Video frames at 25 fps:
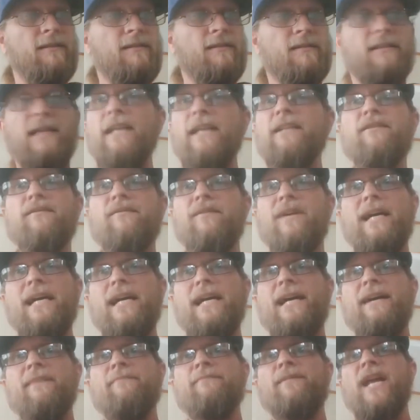That's
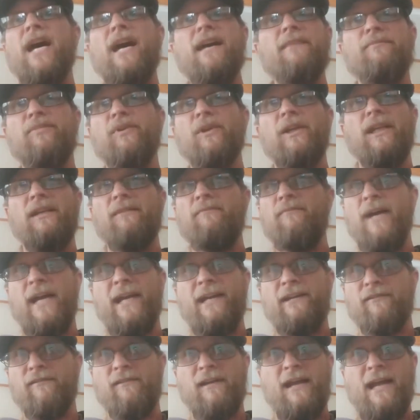why I'm not putting
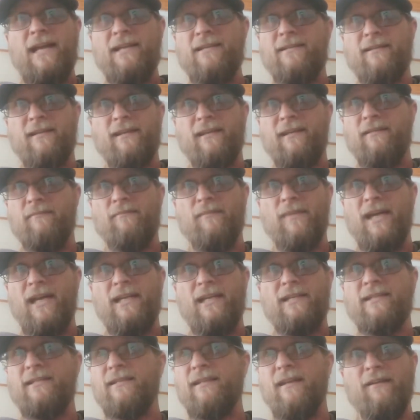mycorrhiza in
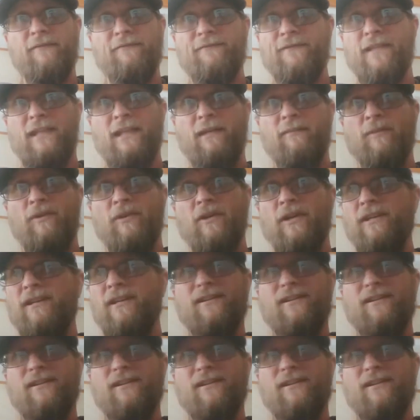my stuff anymore.